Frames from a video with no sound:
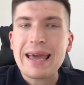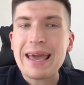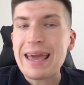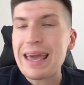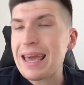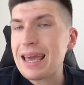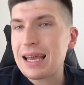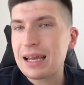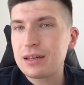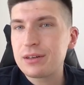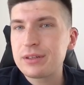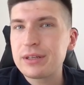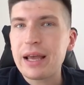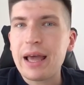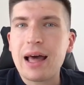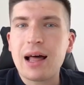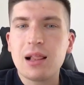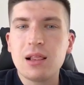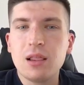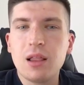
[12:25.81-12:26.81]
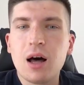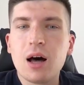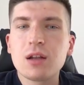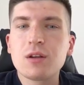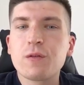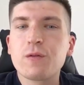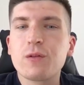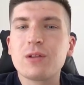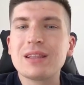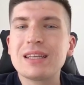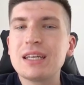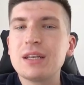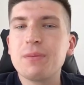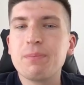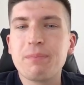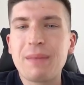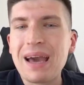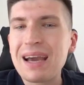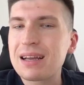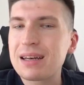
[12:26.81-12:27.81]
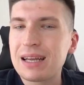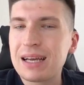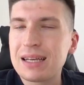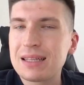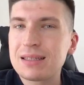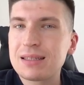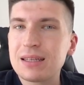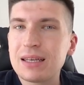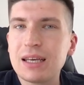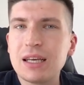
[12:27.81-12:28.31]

and a lot of lead magnets.